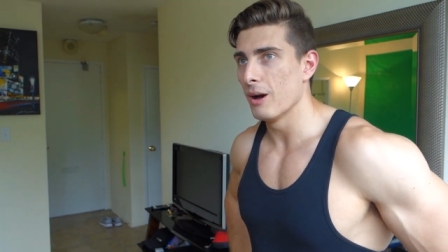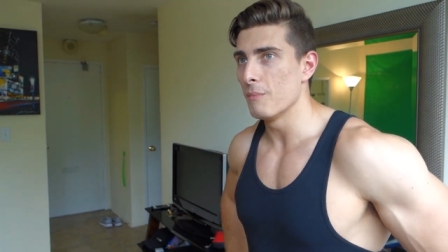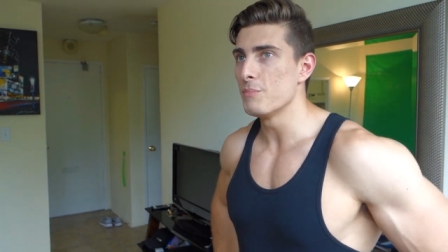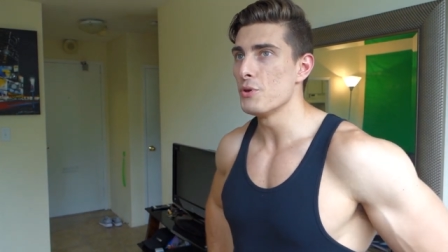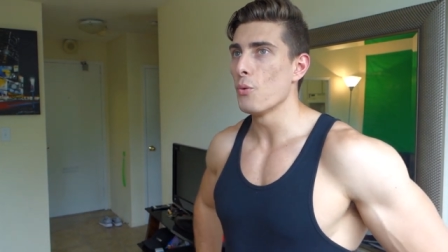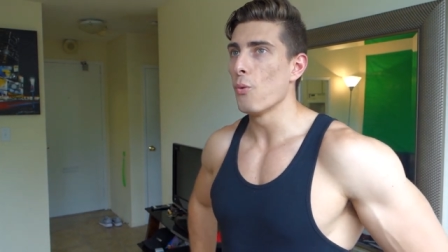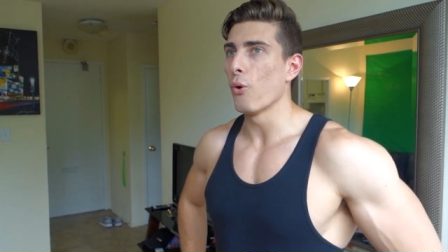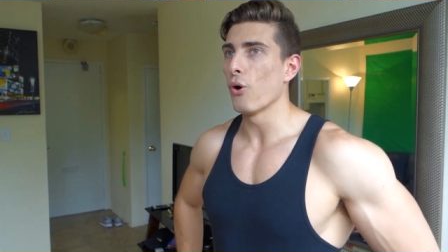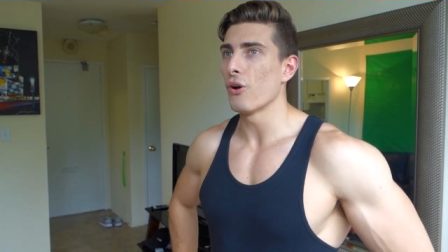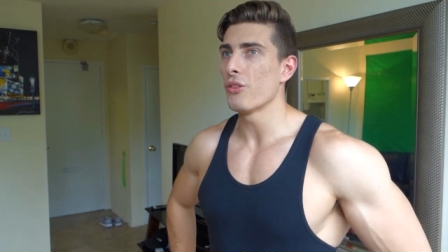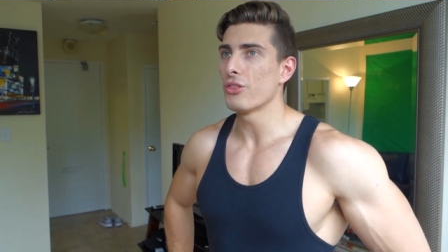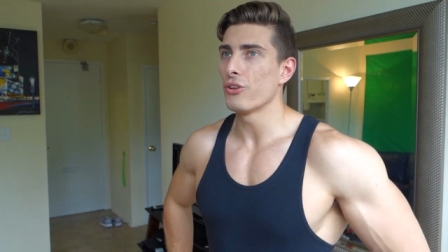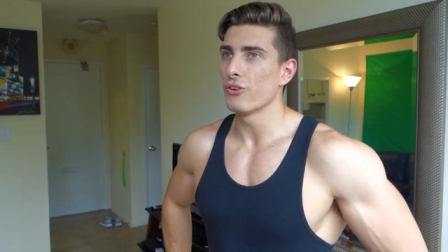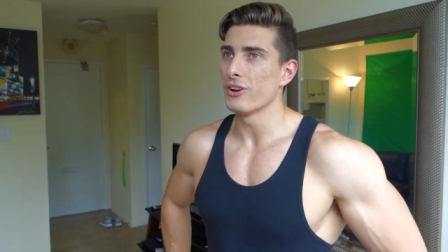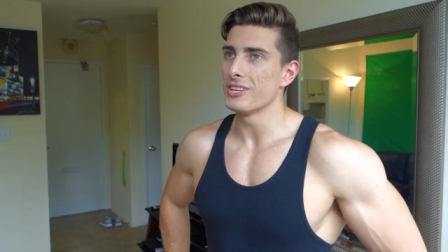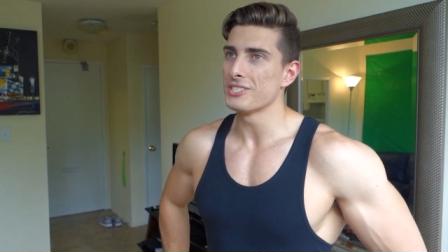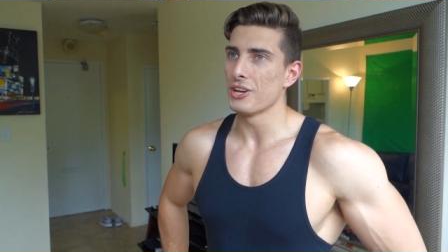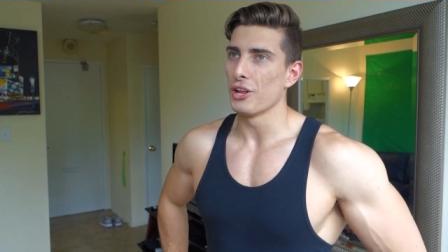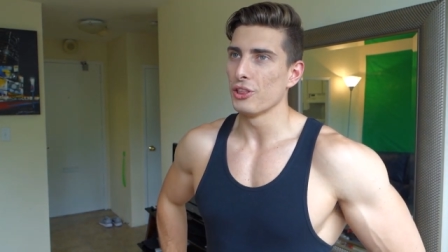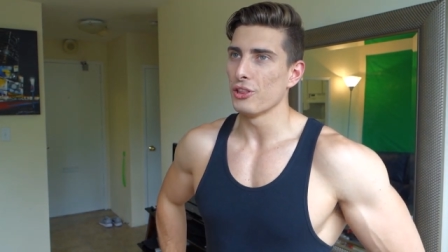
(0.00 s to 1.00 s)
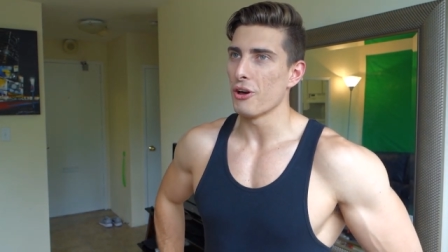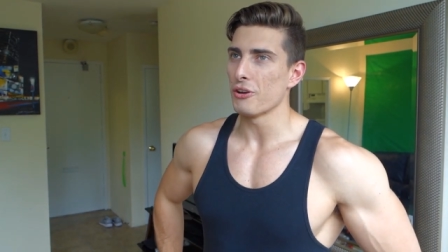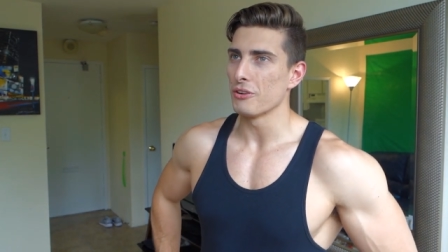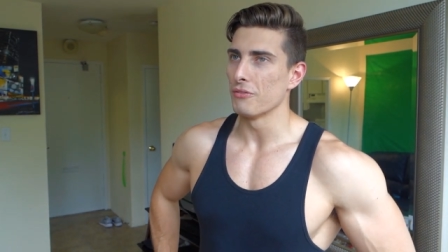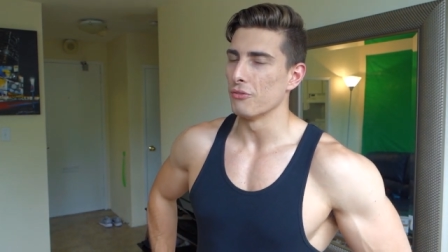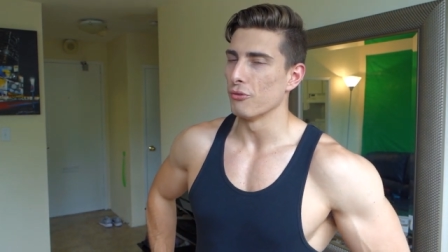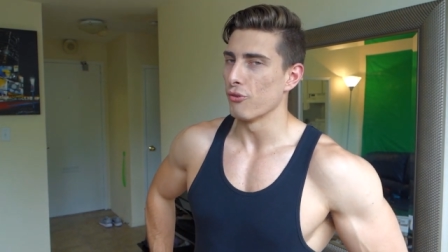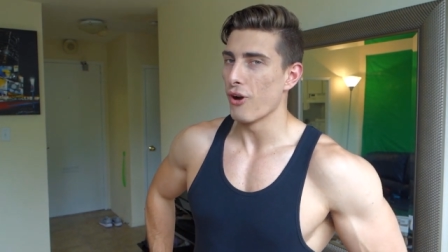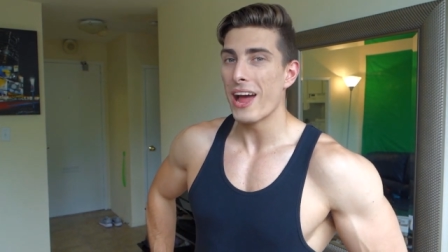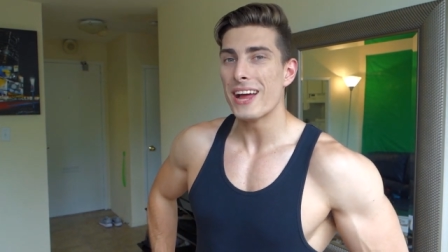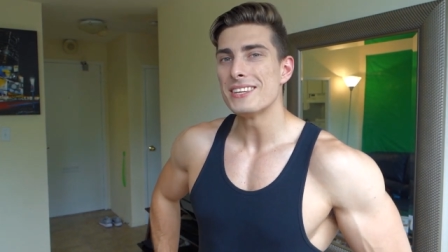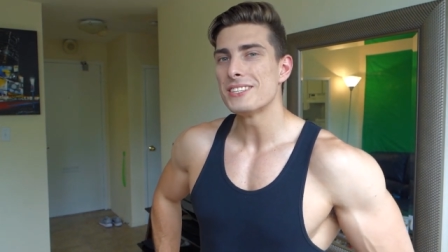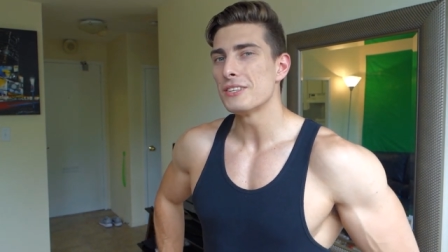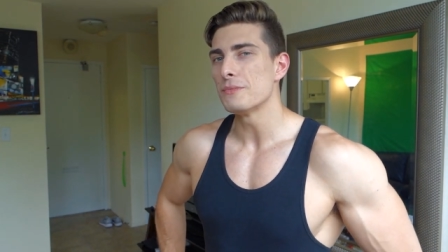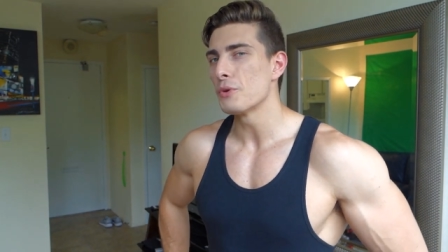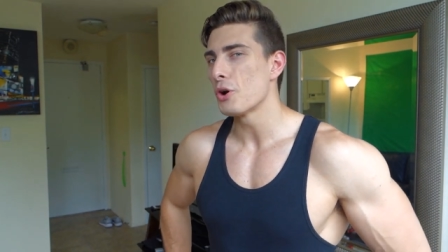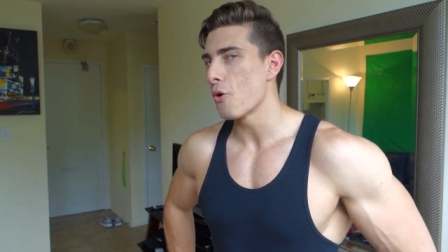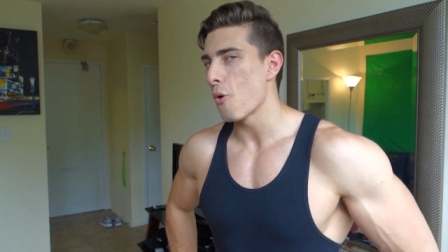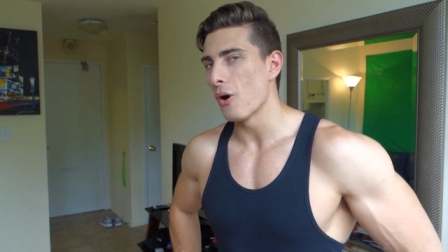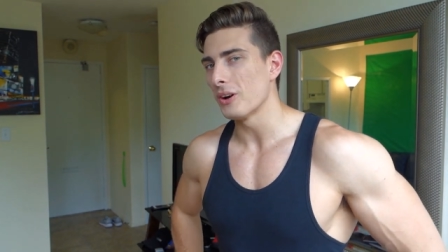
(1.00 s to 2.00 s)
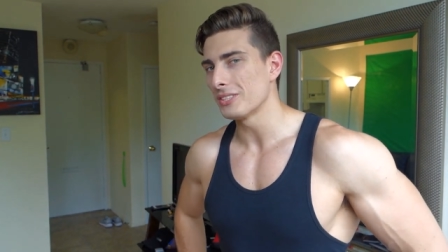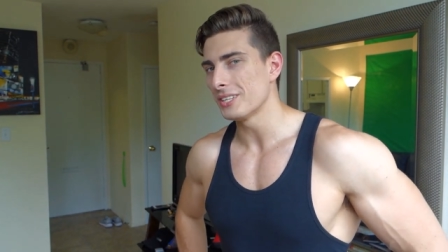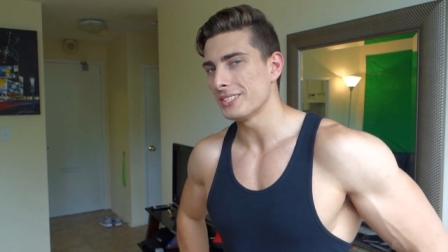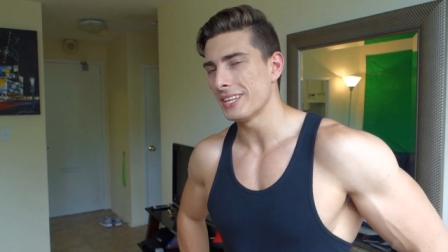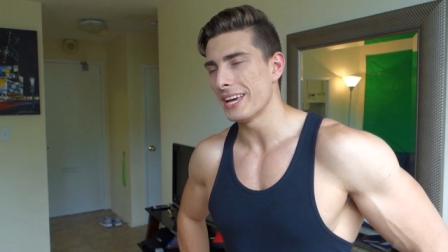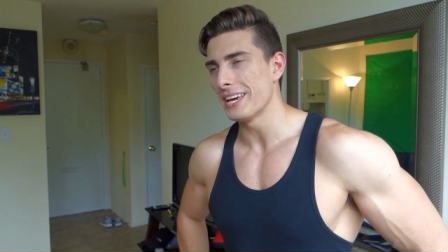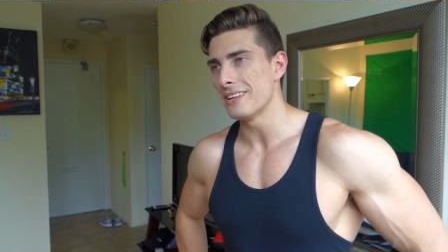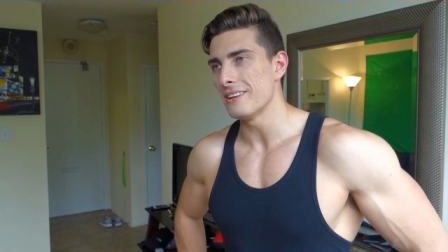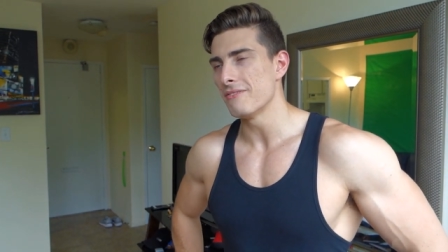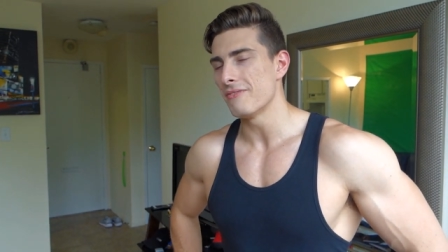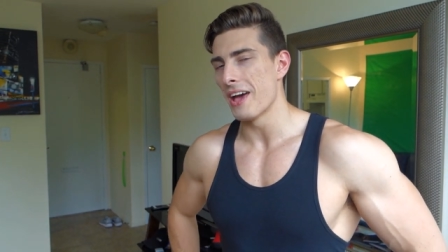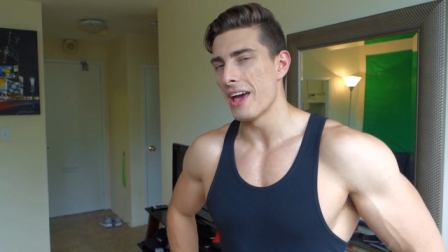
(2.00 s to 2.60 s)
be warned, there is a lot of random quantitative